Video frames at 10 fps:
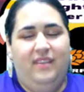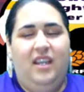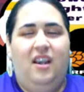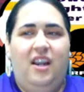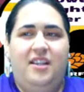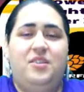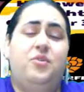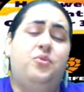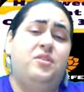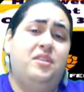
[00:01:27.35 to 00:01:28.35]
All right, so
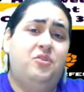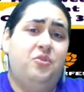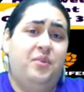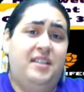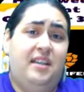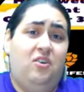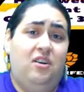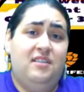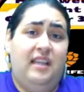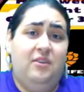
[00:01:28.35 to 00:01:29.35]
the North Central Louisiana
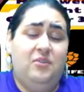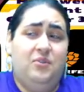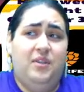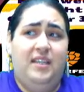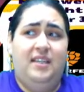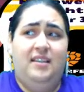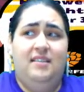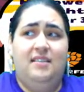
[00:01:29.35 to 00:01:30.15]
Arts Council is